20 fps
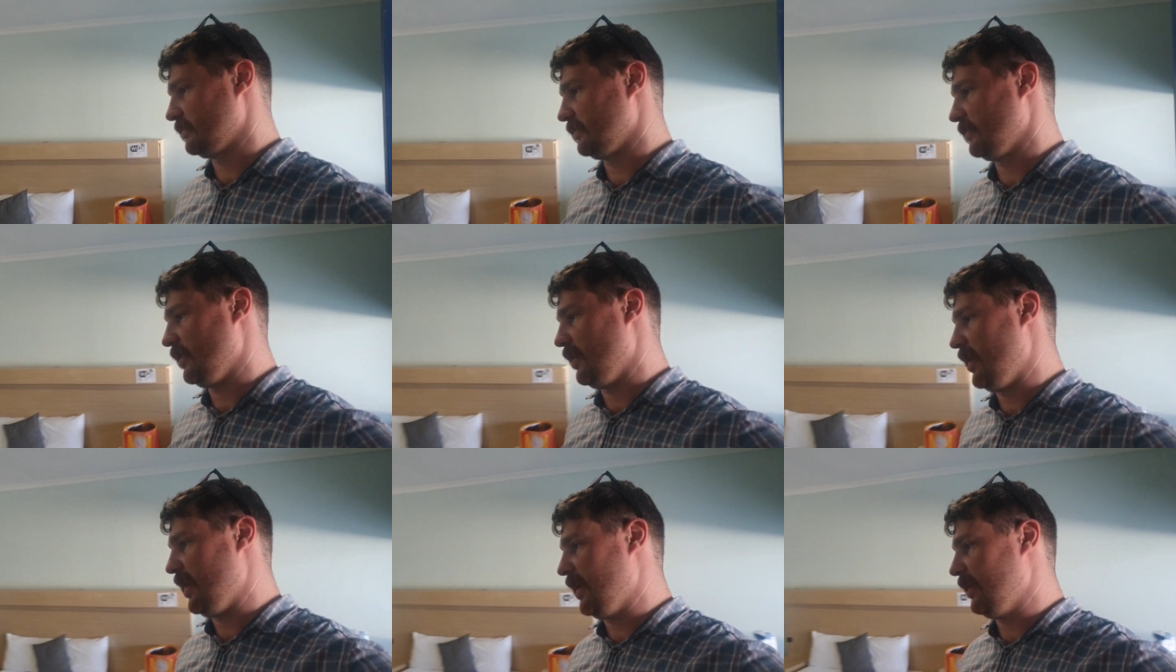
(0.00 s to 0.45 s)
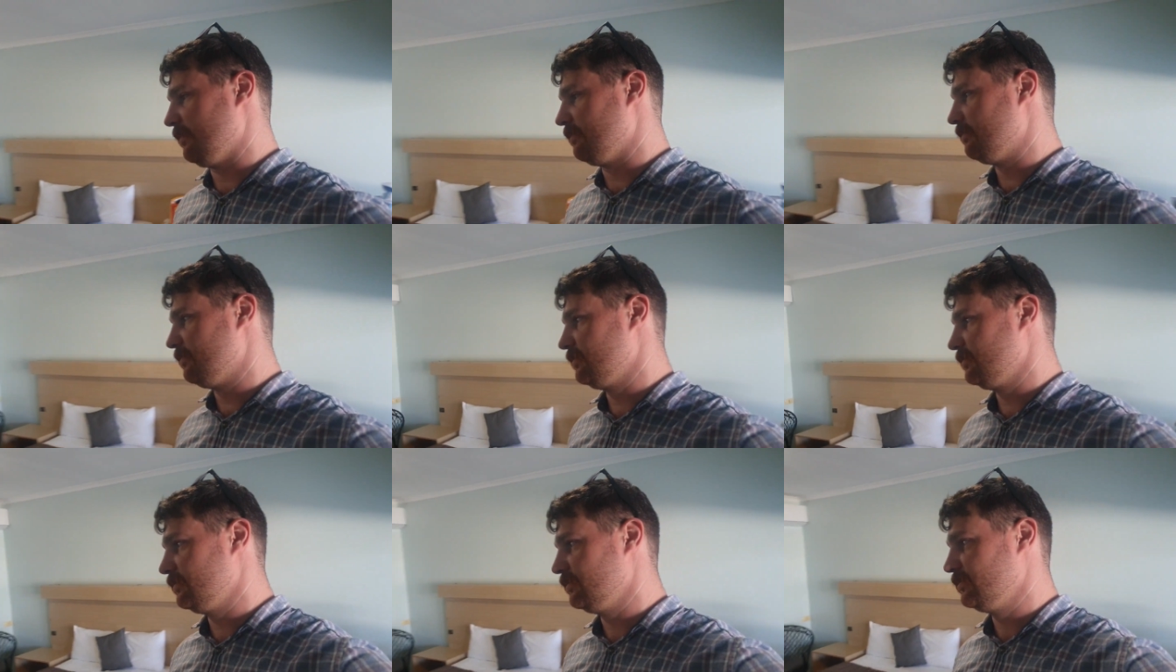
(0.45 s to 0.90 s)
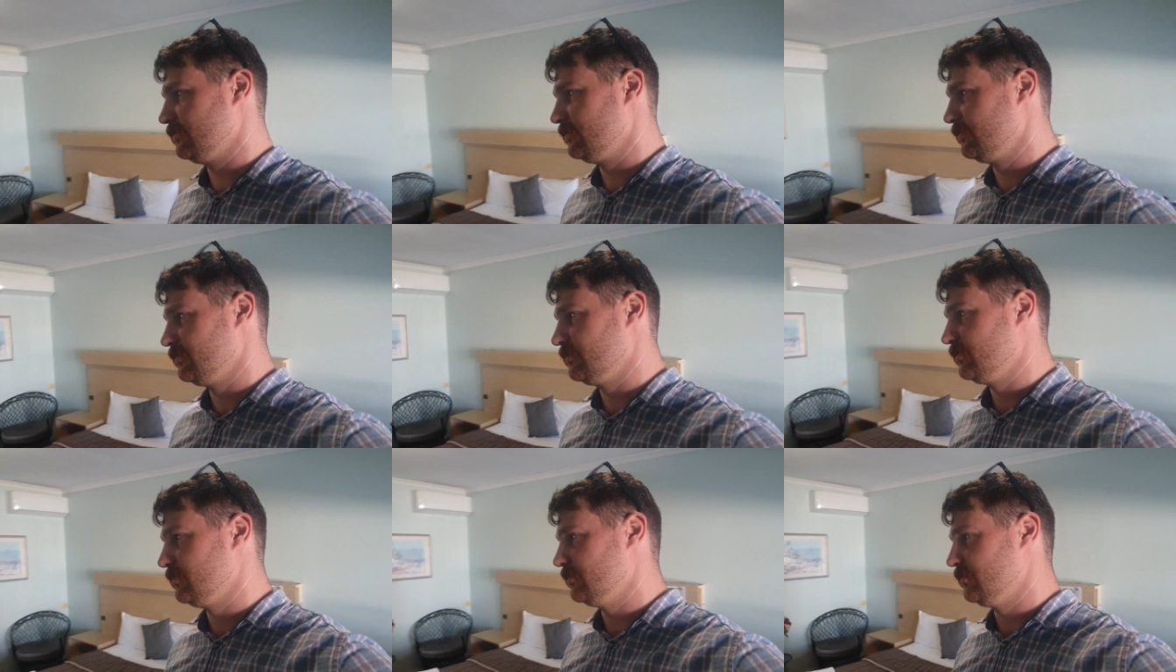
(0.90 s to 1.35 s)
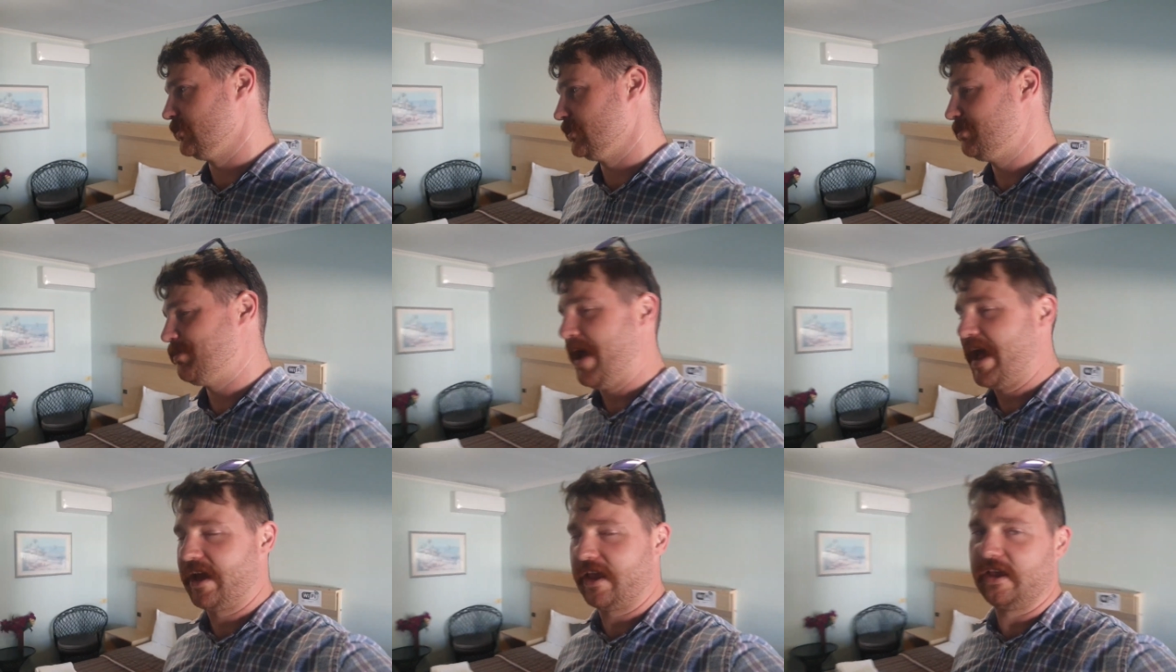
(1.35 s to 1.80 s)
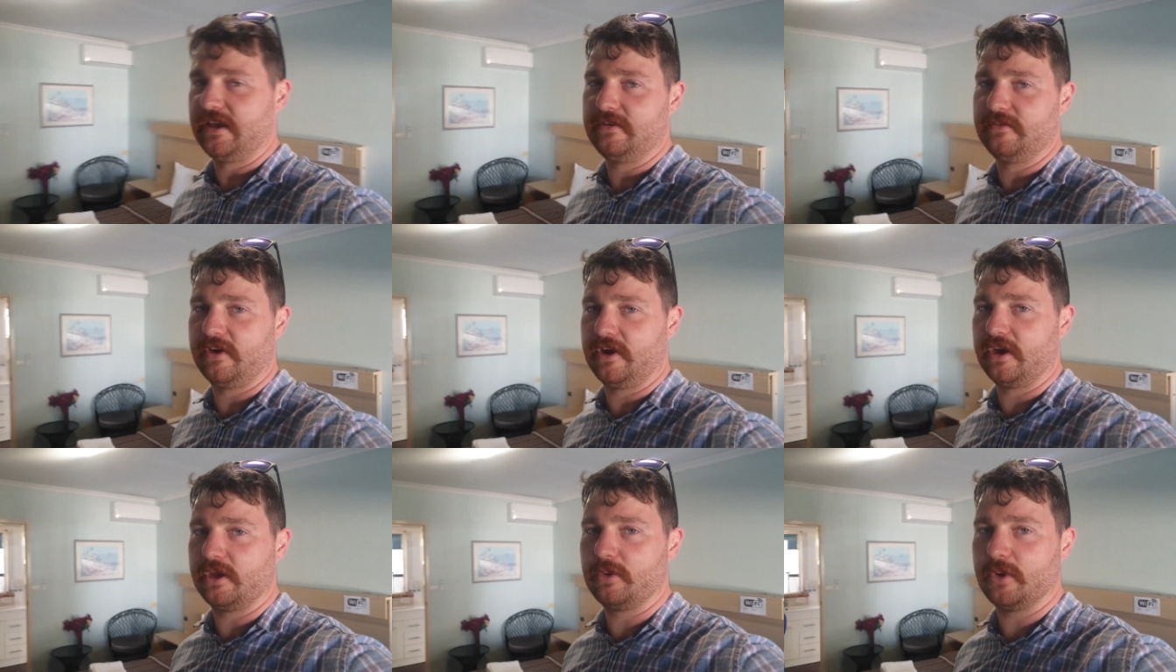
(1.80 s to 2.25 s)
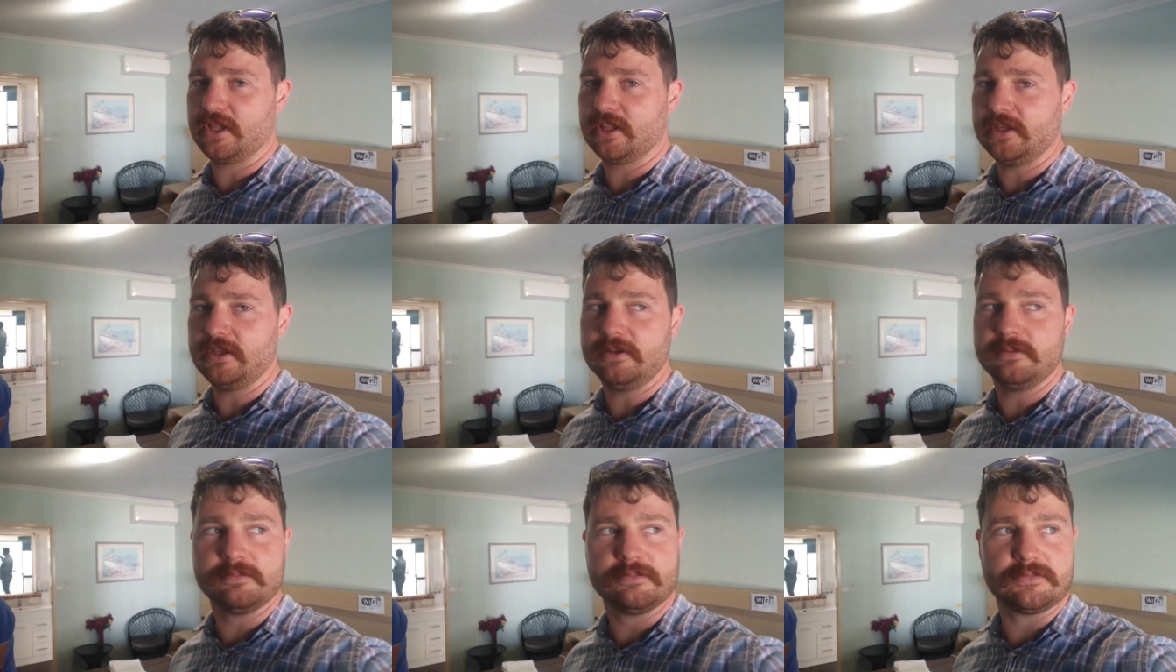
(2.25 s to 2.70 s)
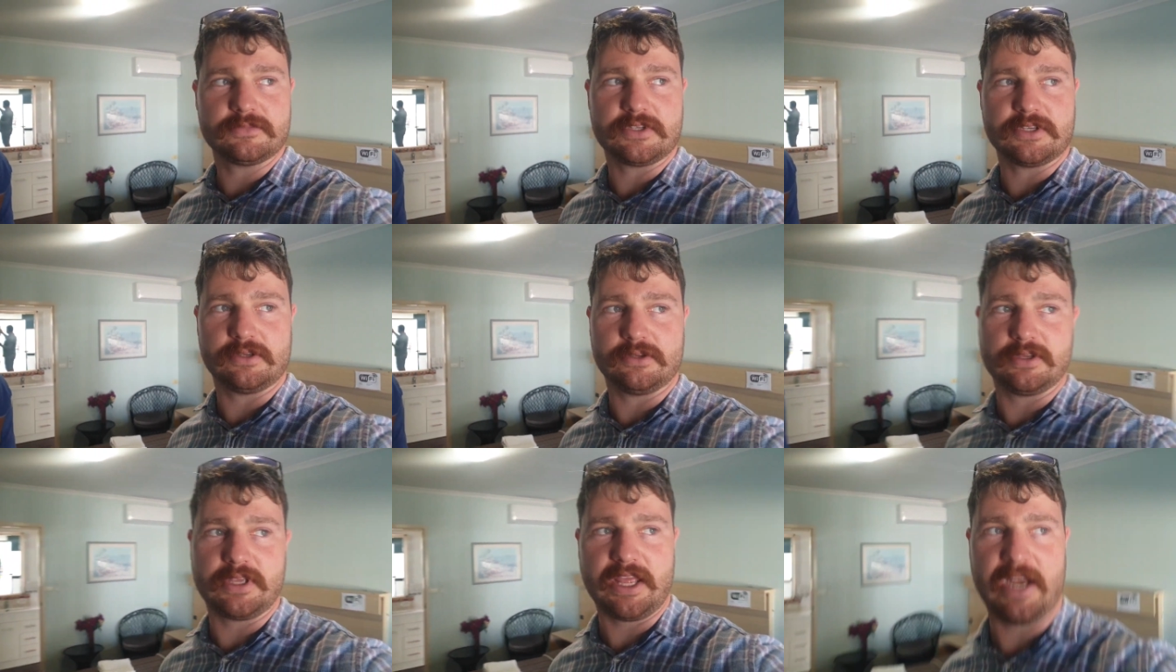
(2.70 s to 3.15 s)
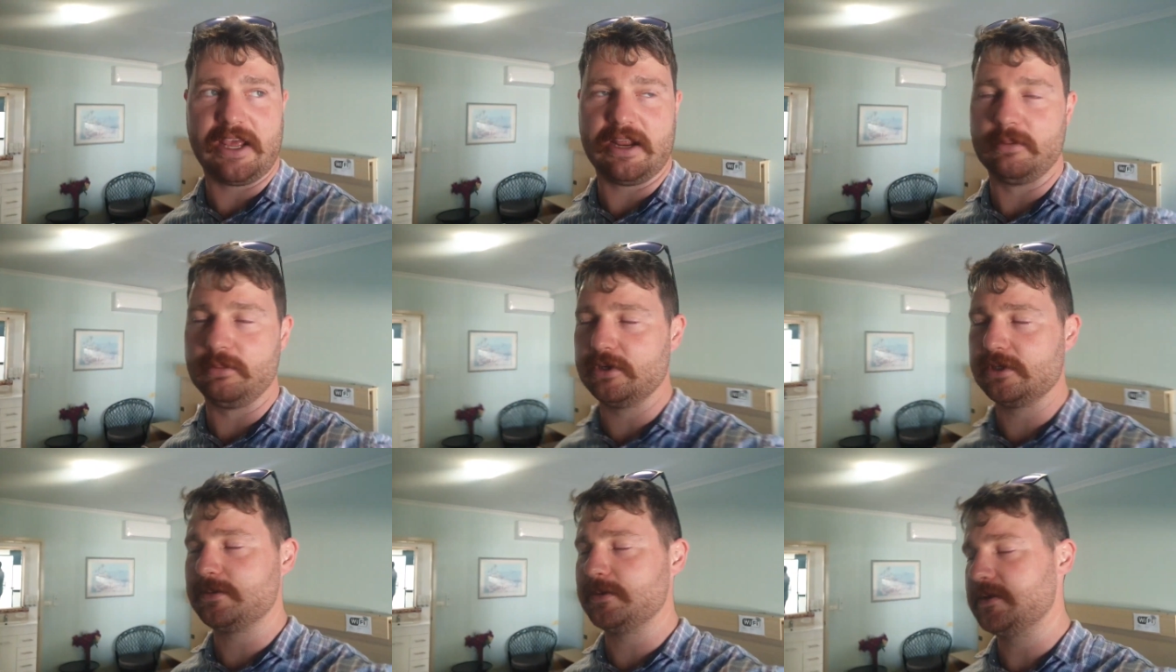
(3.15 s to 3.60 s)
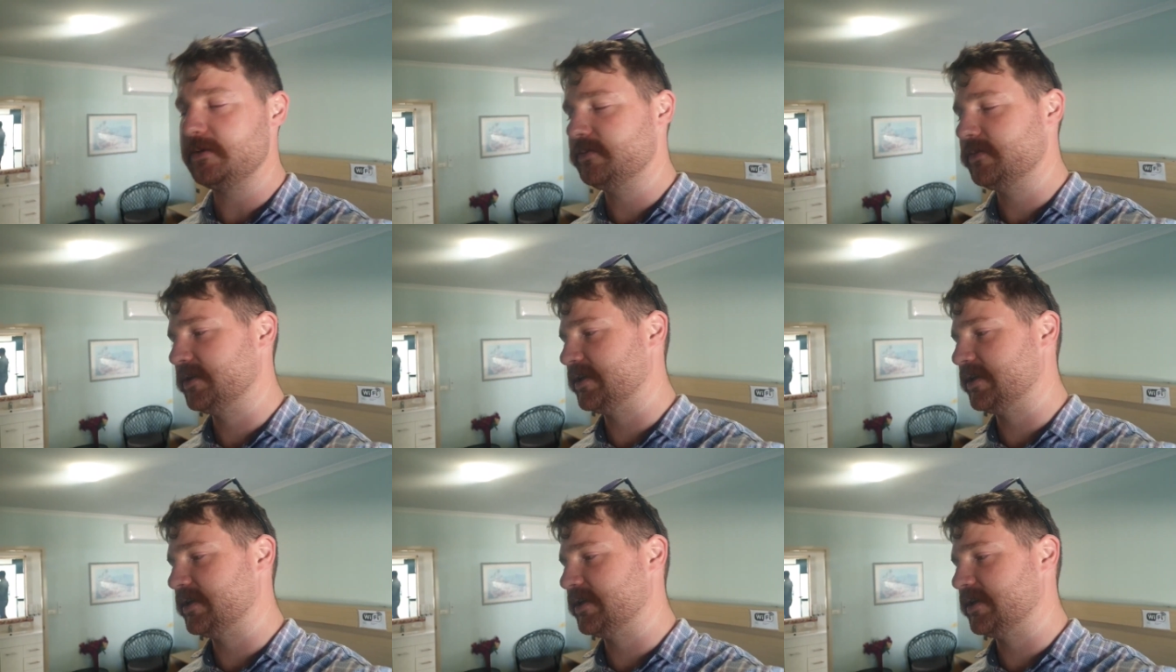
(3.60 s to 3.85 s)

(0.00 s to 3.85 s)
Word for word: I was packing very quickly to get out of Brisbane.